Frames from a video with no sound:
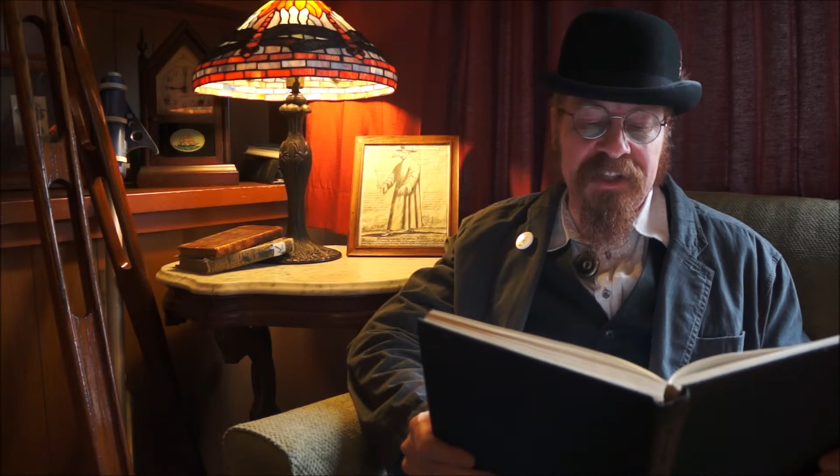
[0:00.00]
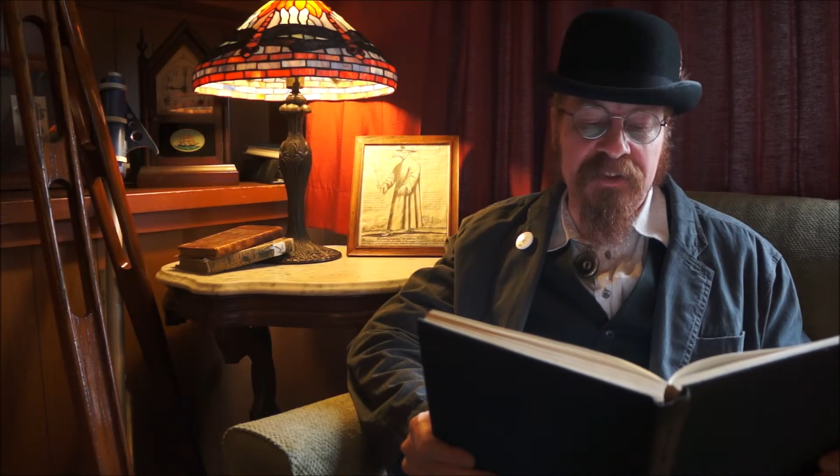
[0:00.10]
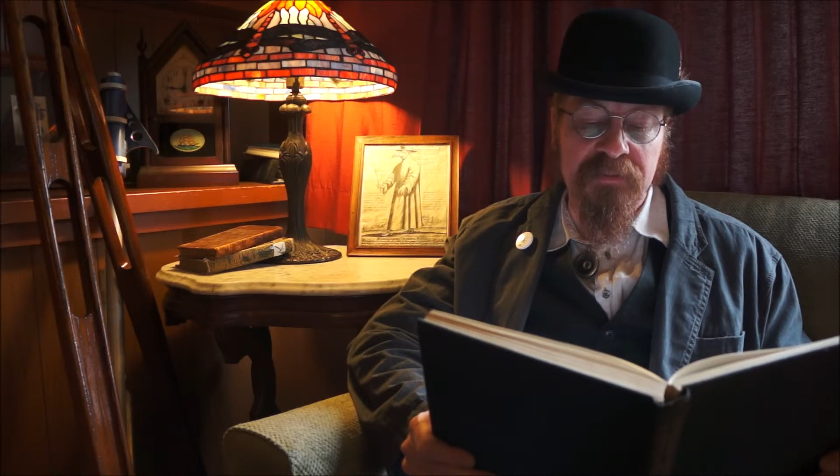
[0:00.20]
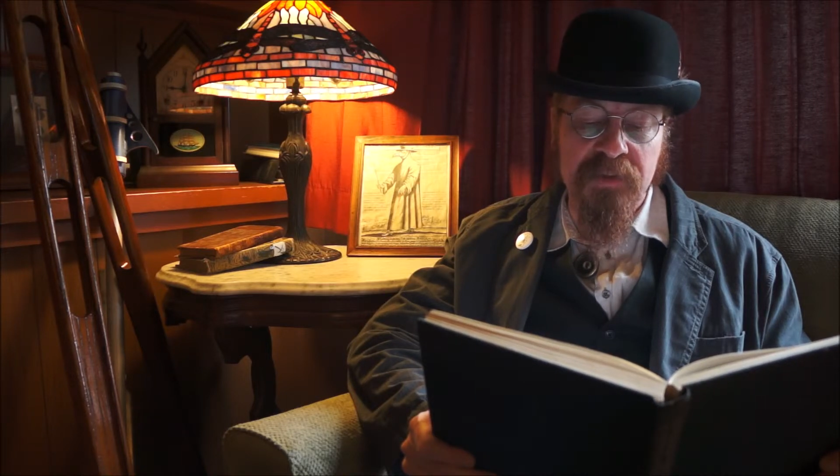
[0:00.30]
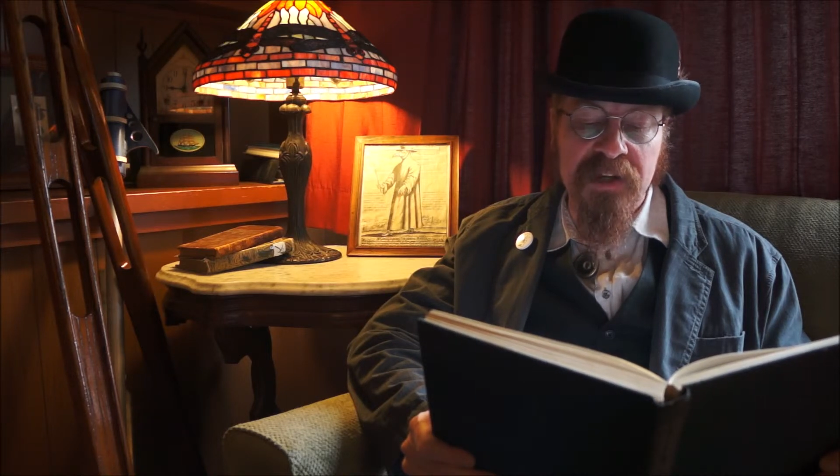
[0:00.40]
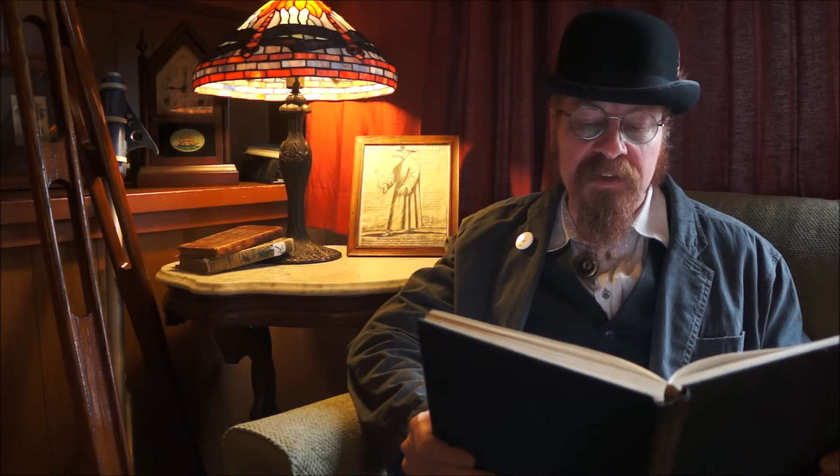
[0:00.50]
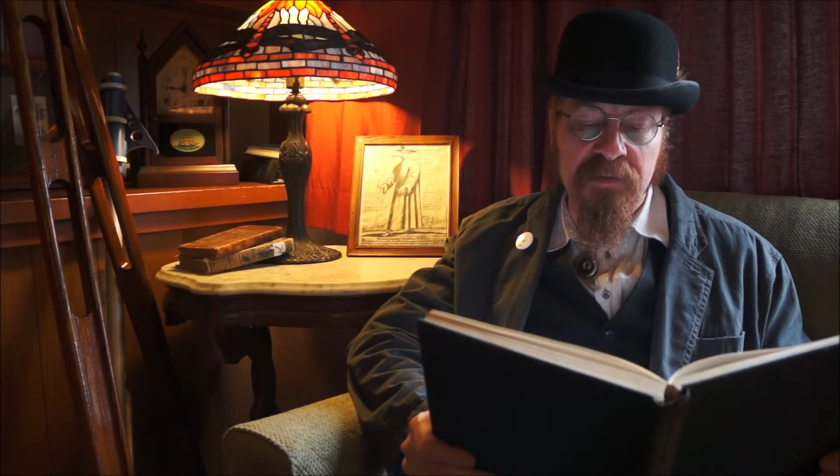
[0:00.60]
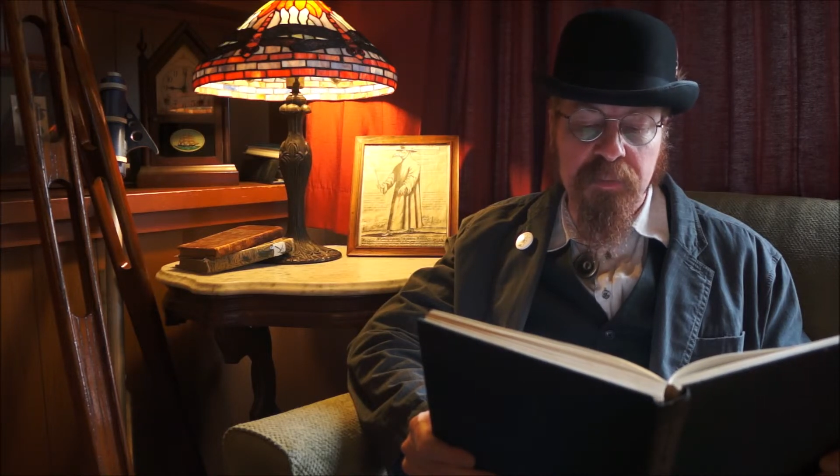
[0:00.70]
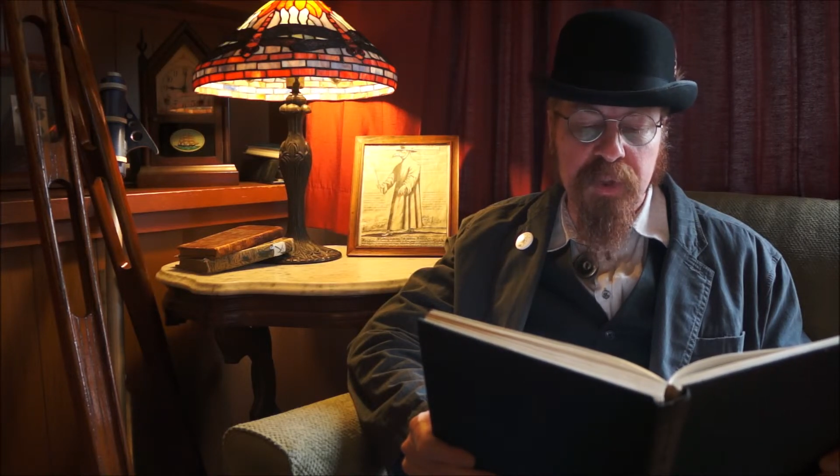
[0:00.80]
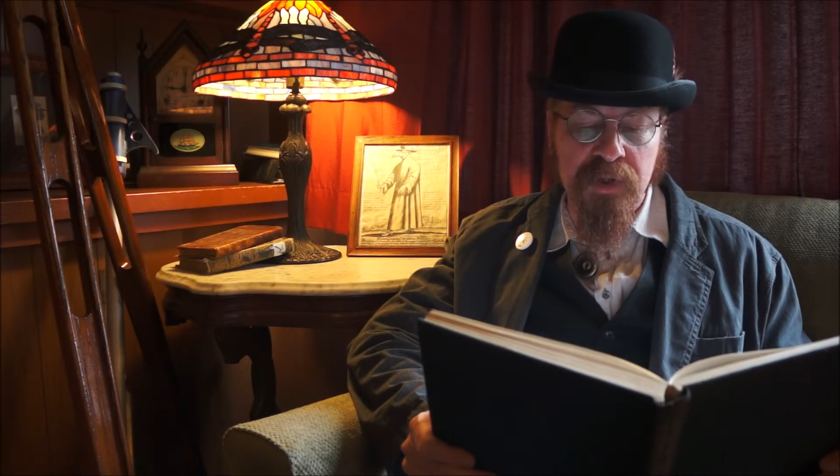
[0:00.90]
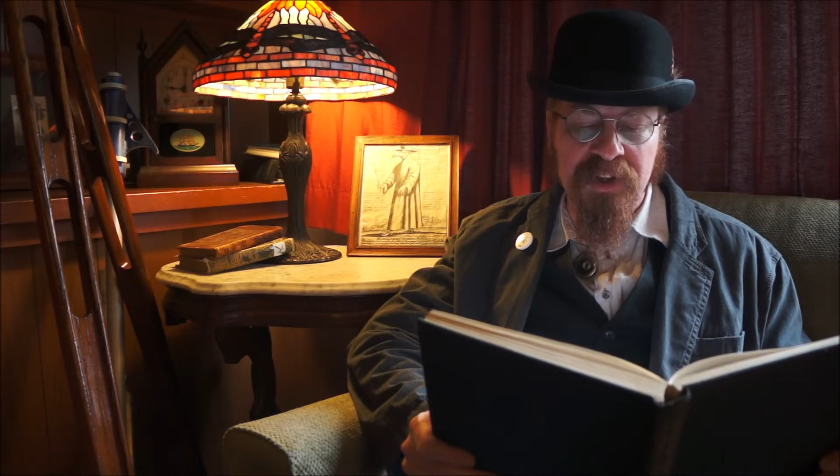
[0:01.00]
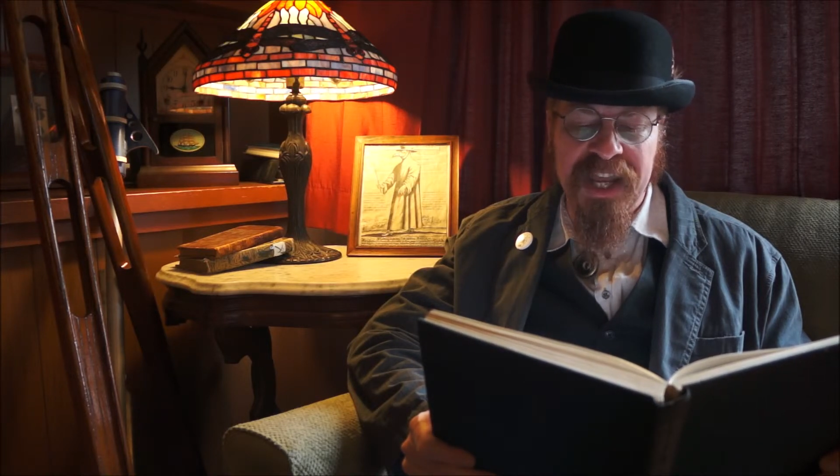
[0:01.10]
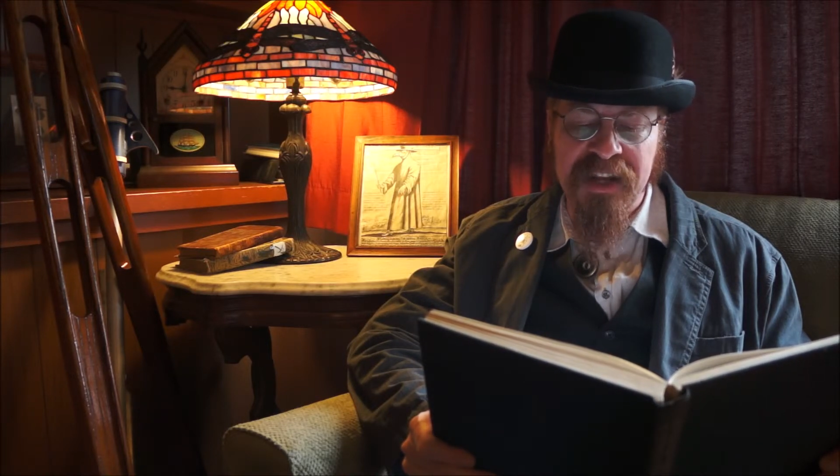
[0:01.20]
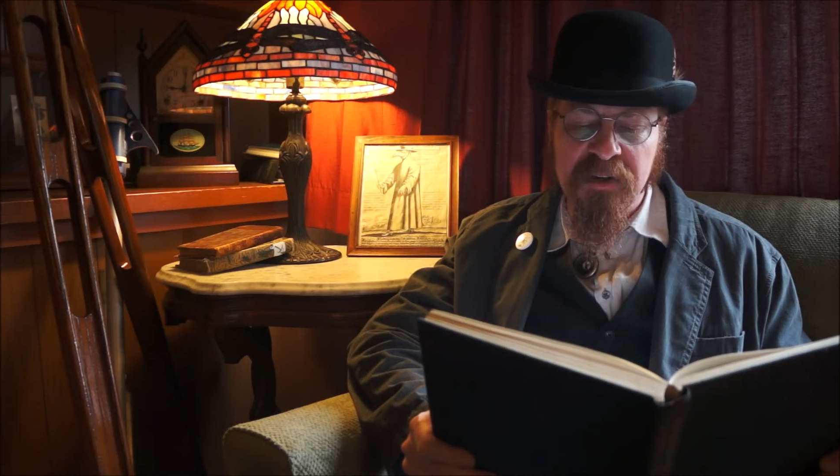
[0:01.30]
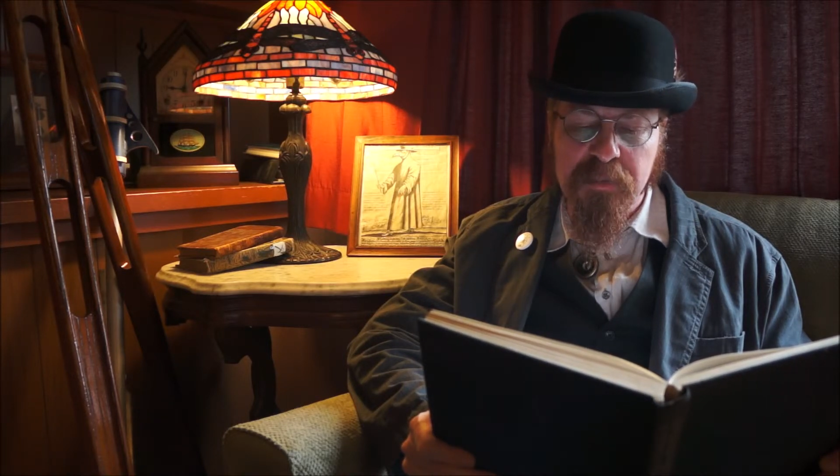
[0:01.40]
in front of bird
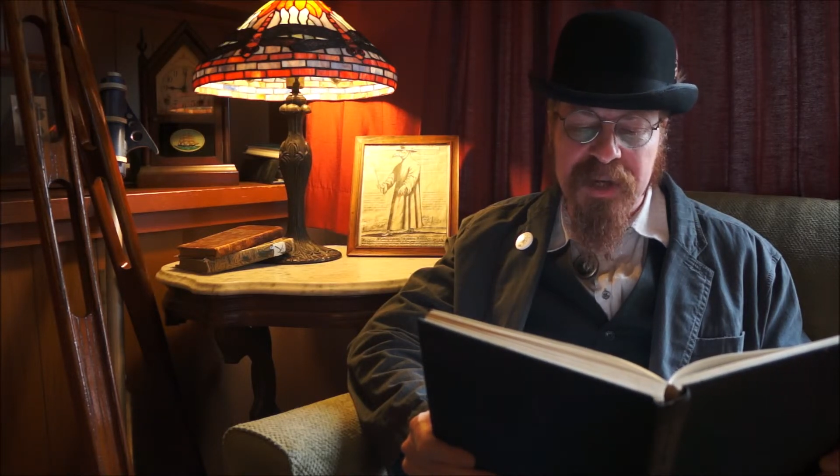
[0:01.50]
and